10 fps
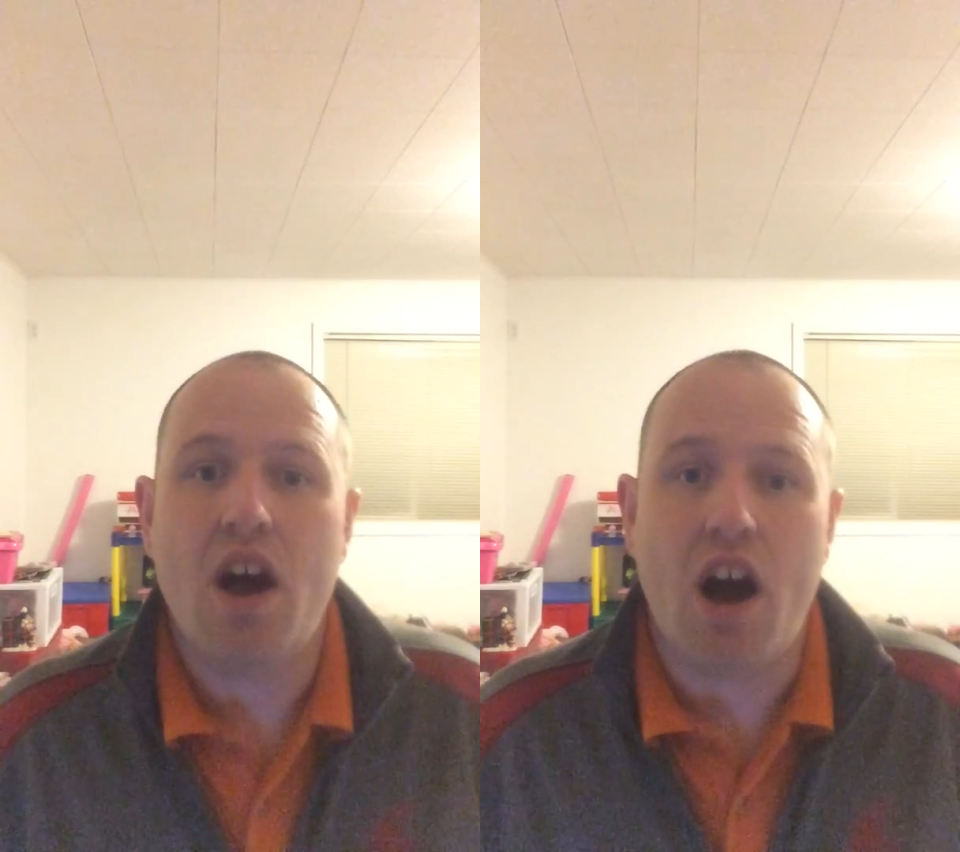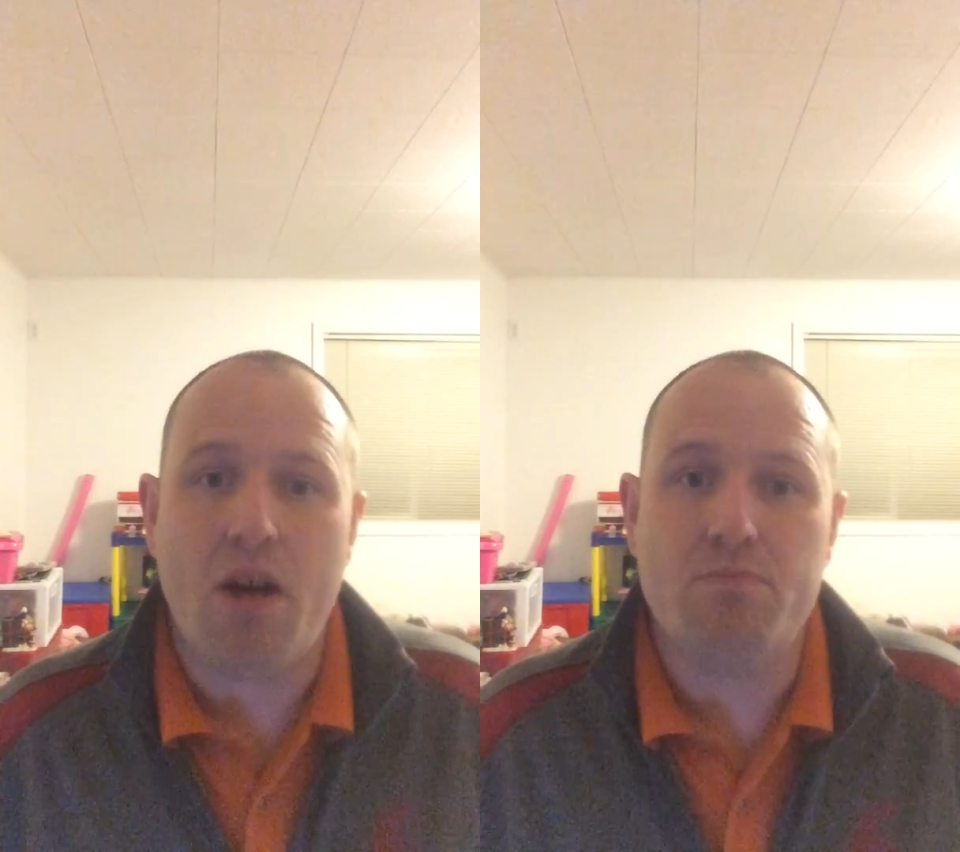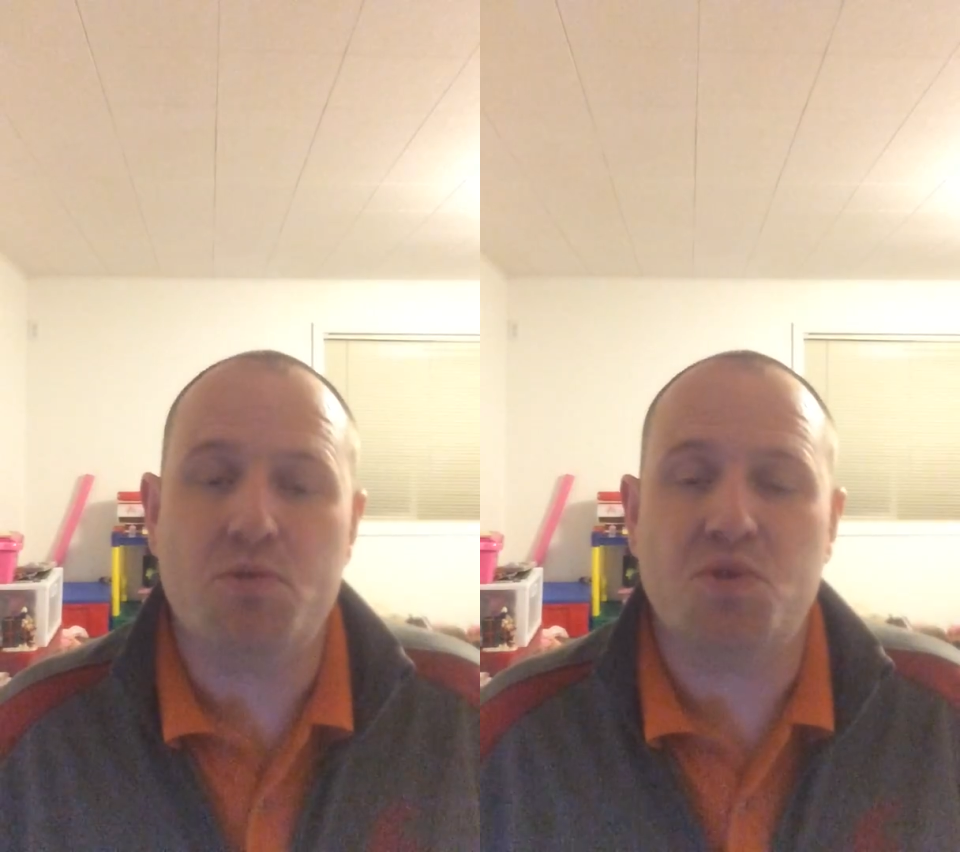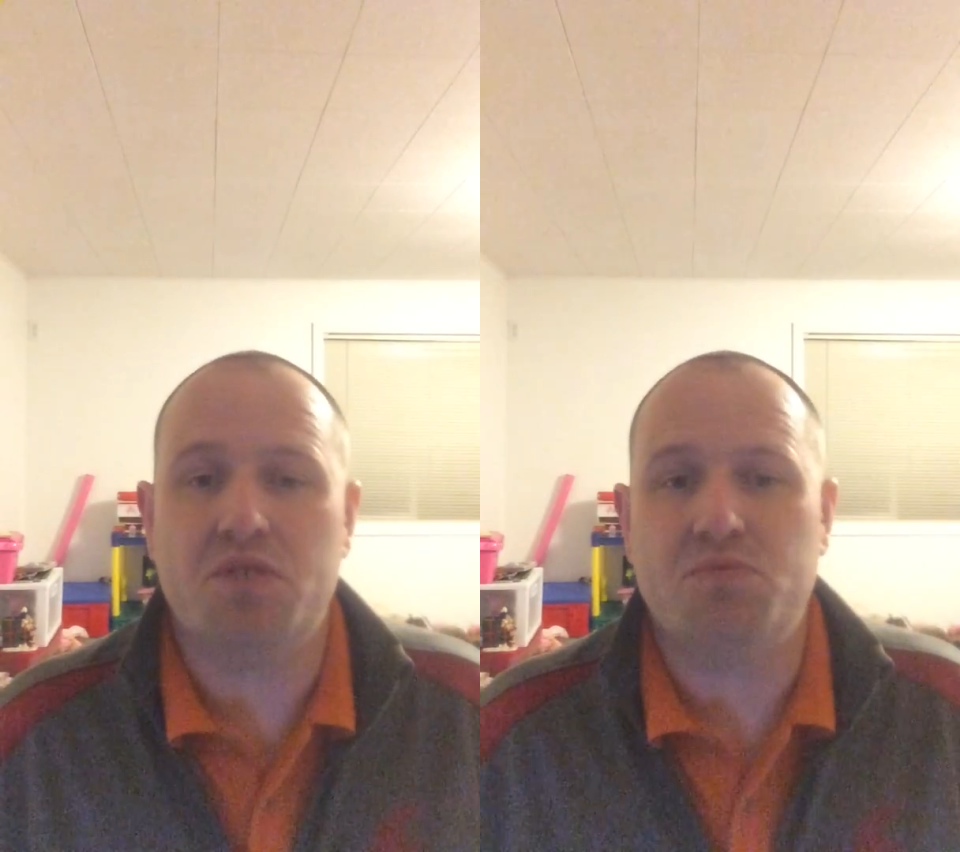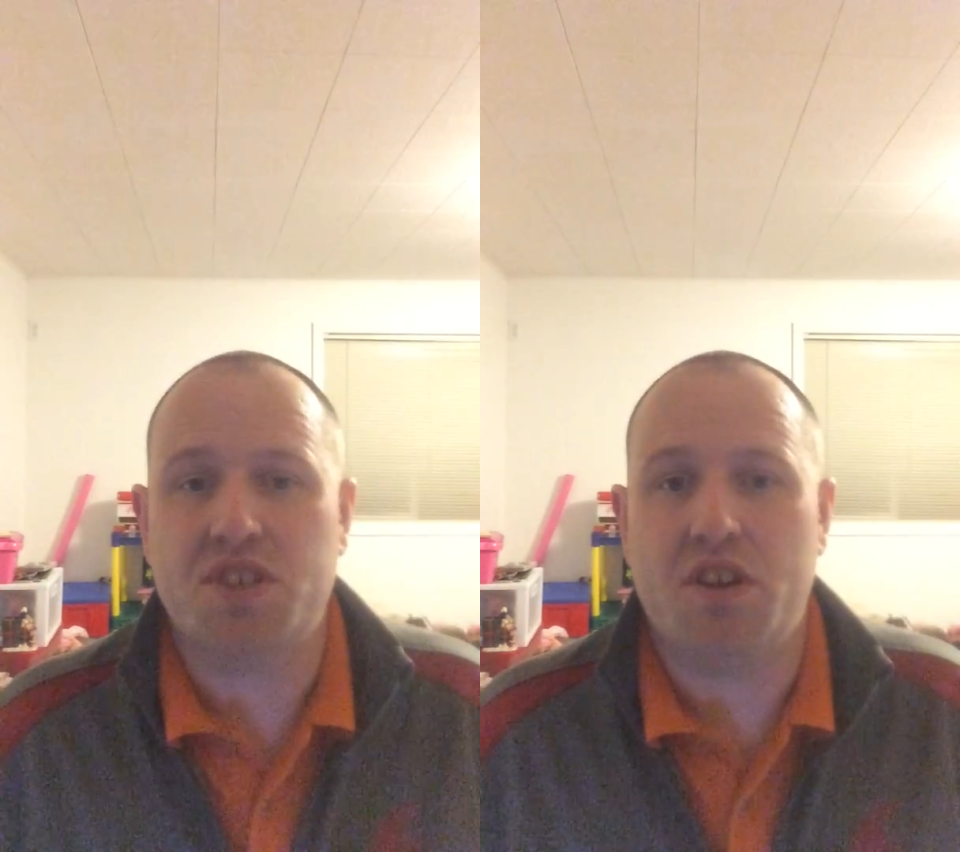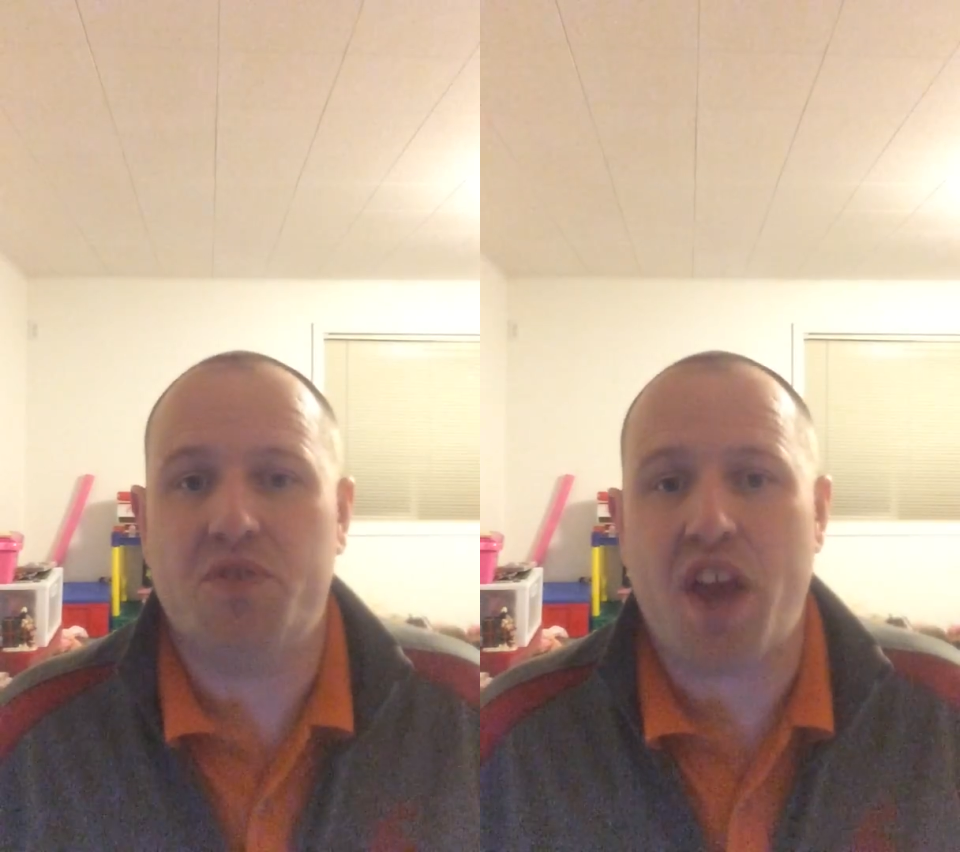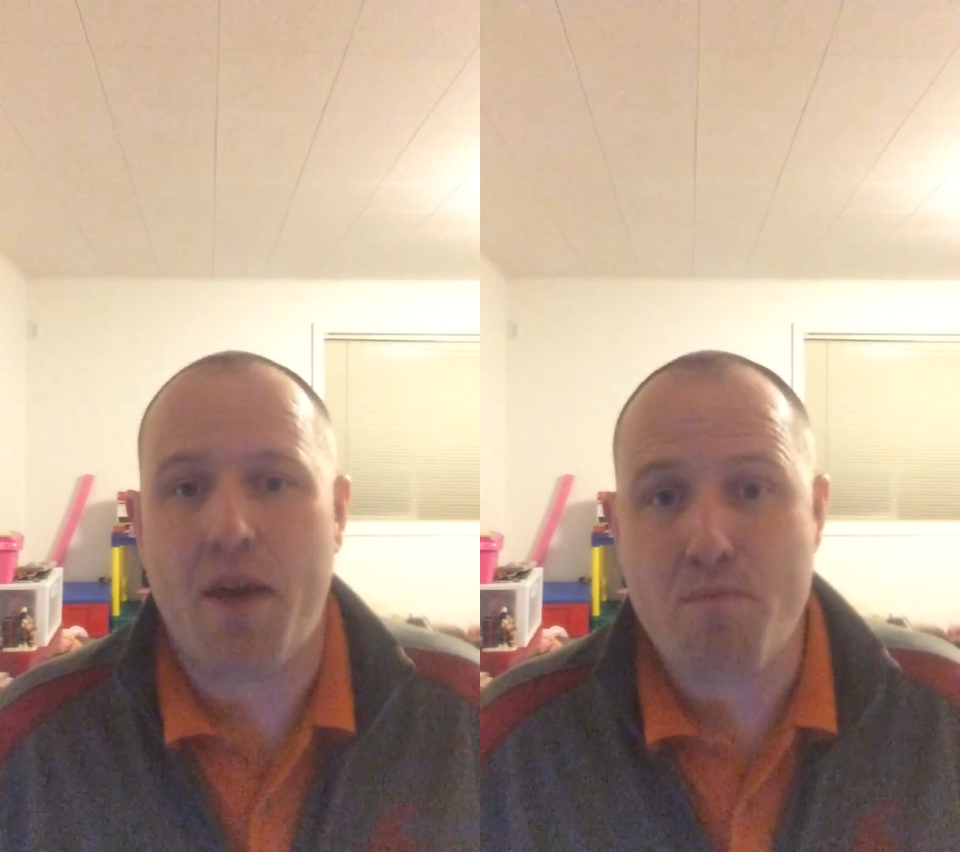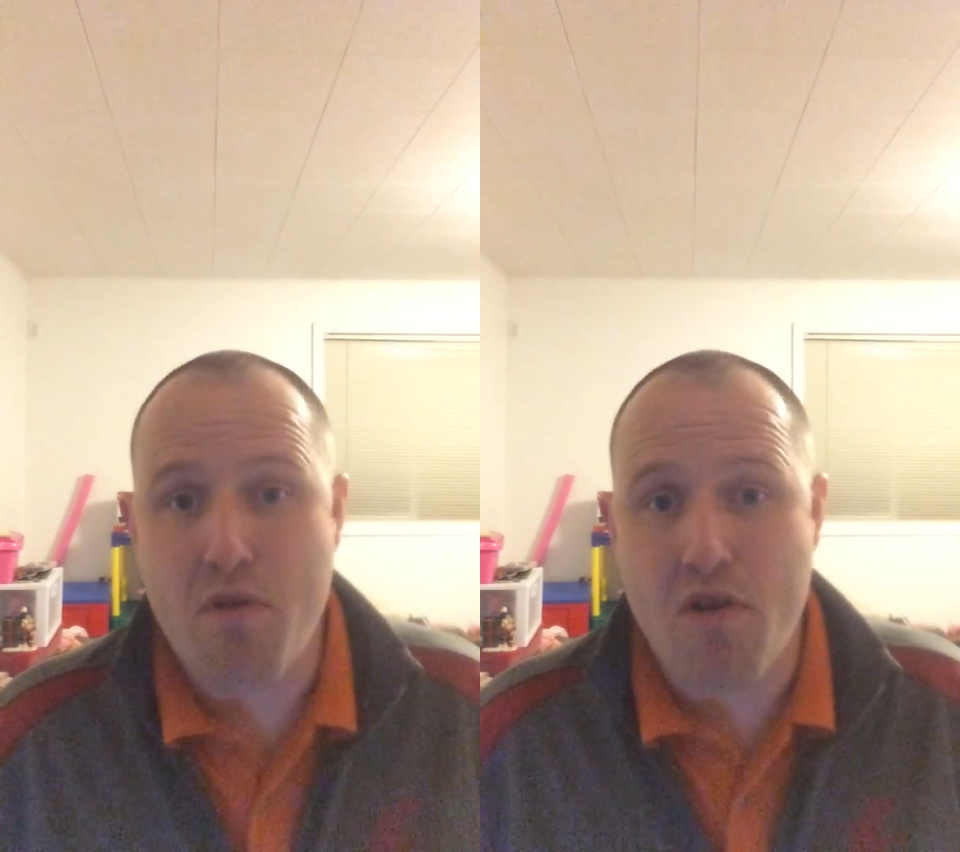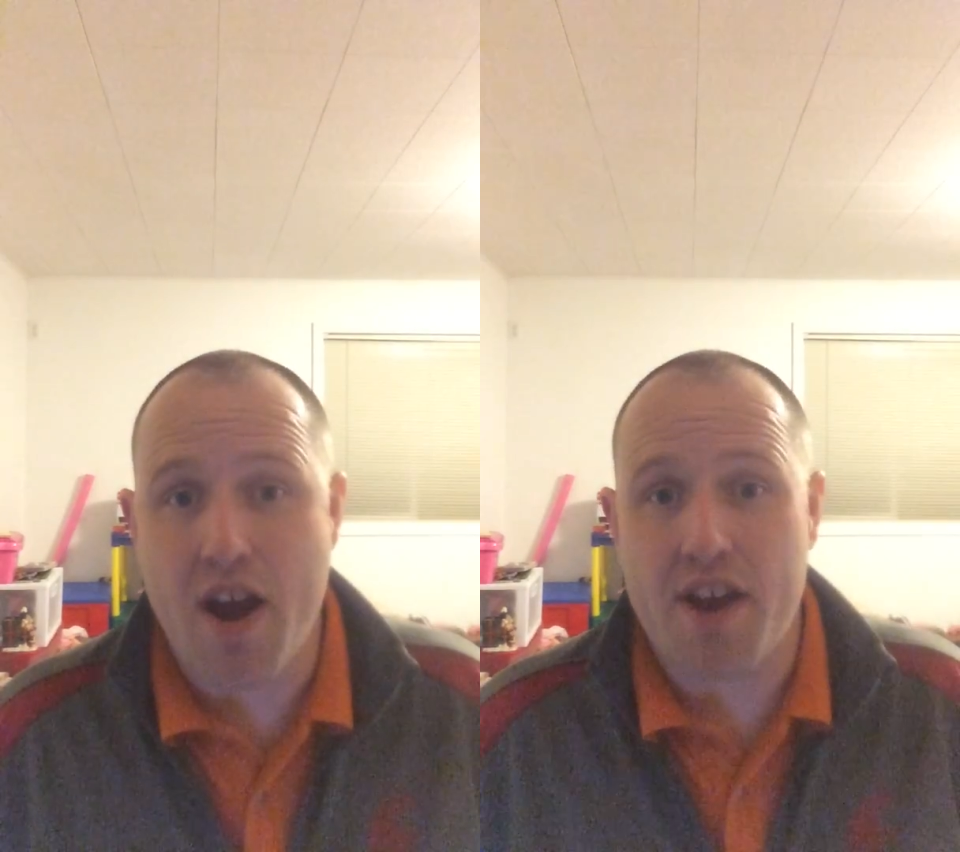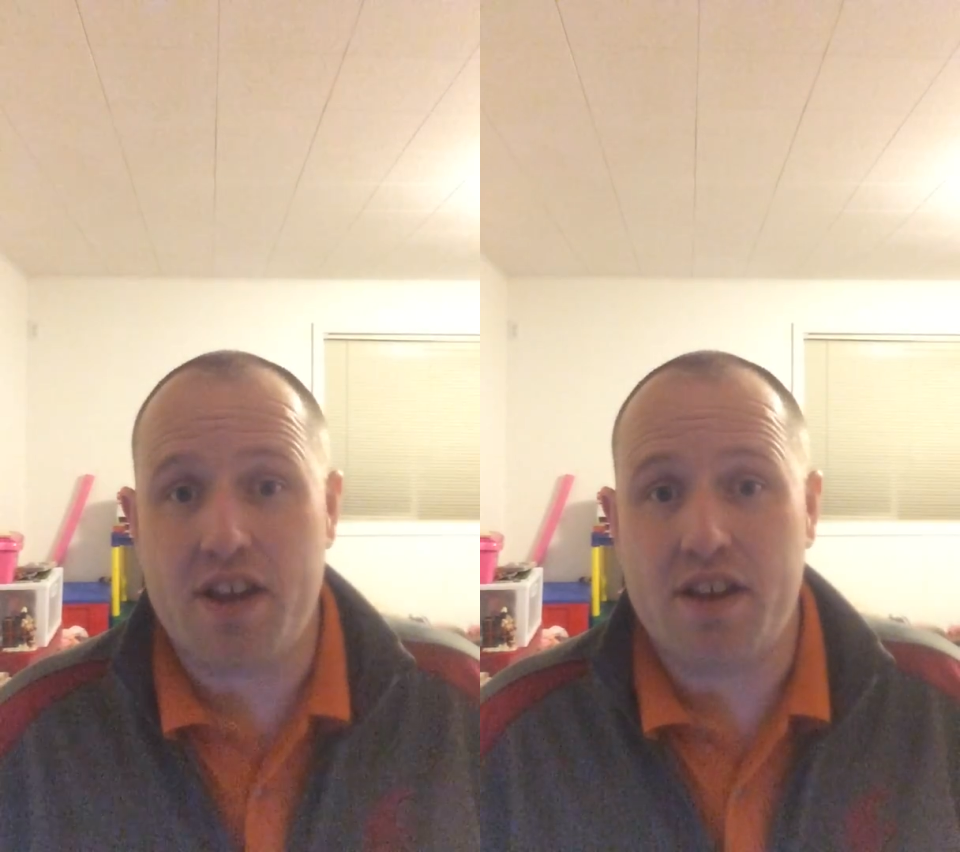humble themselves and
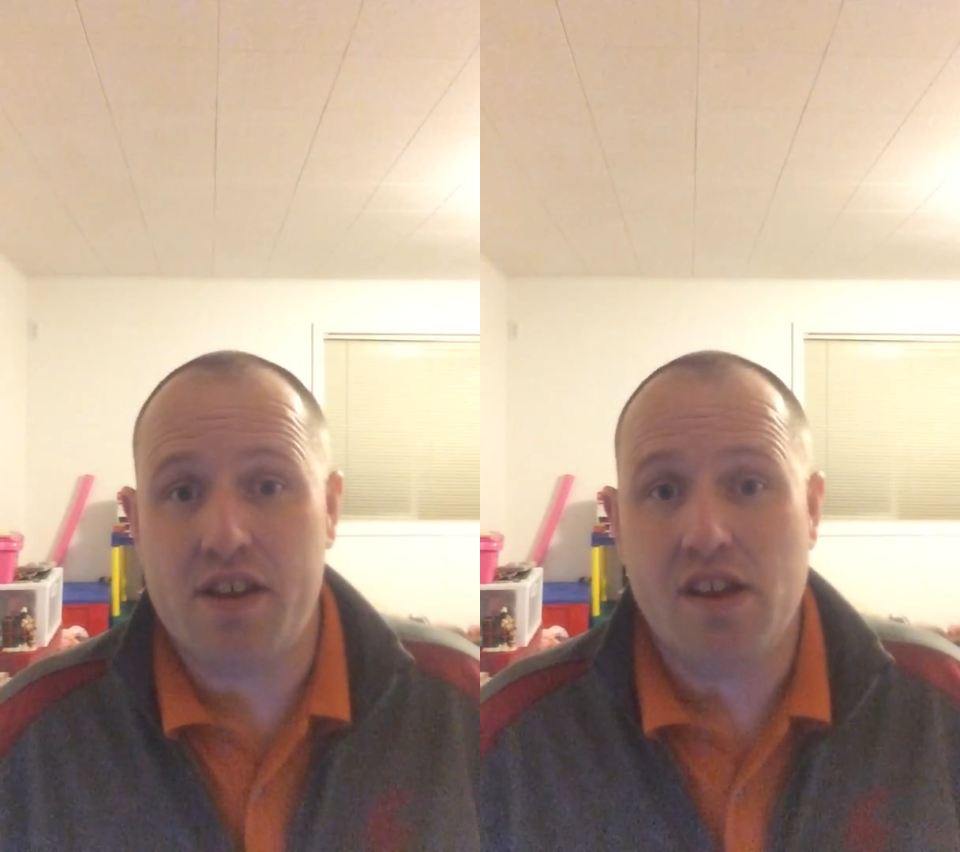pray